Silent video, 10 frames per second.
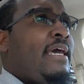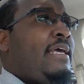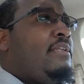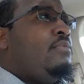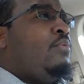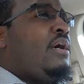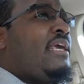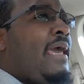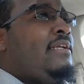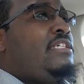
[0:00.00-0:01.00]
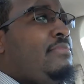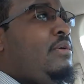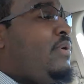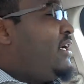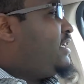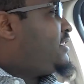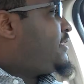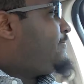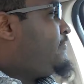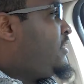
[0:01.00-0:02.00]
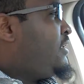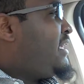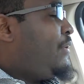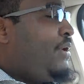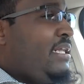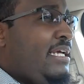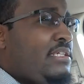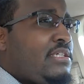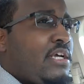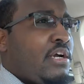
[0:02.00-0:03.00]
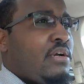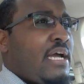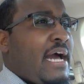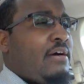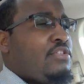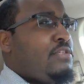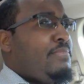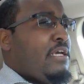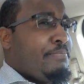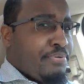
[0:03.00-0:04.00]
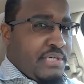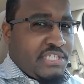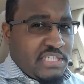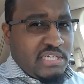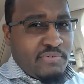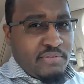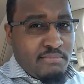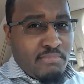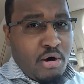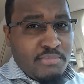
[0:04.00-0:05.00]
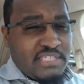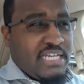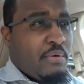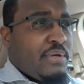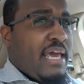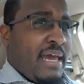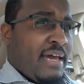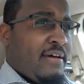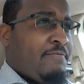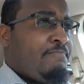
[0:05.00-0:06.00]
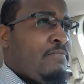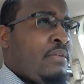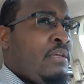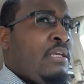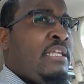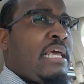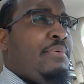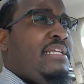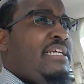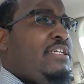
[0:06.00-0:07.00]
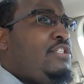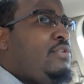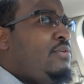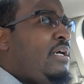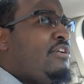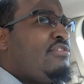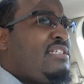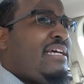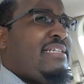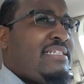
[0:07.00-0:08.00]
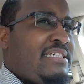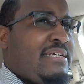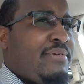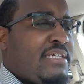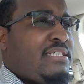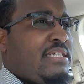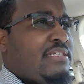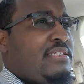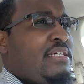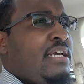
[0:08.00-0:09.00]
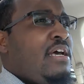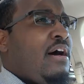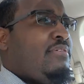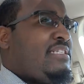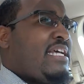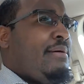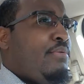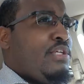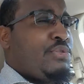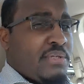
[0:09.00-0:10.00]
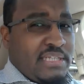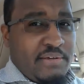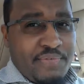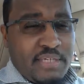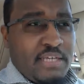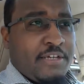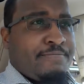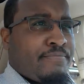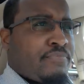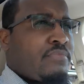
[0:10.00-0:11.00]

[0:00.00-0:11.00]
And what came to me was that we need to learn how to be appreciative of the moments that we have. That we need to understand the seriousness of the time in which we're living in.